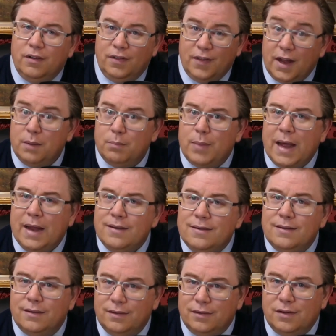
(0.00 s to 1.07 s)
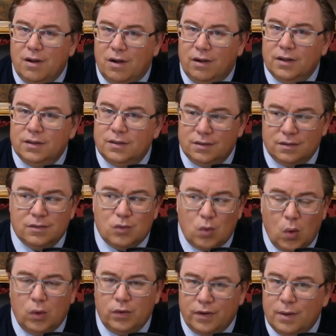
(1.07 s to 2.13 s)
And that abandoned cart, and it's
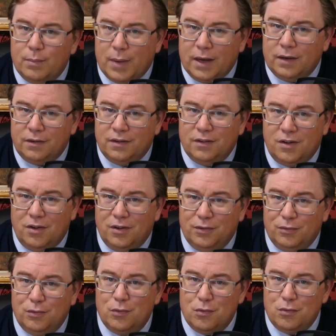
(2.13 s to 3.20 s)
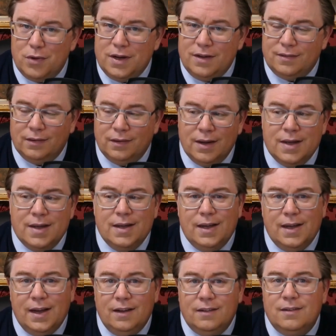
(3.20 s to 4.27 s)
called an abandoned cart for a reason,
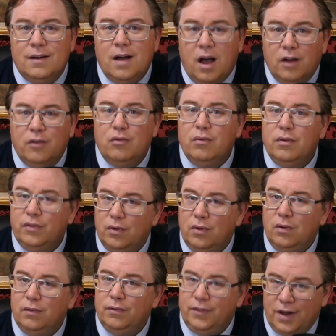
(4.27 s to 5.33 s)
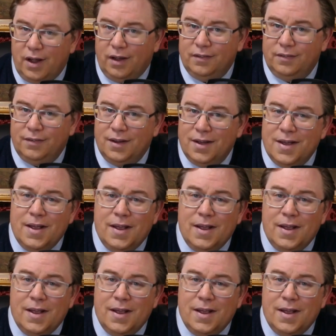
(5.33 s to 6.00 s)
is an unresolved task.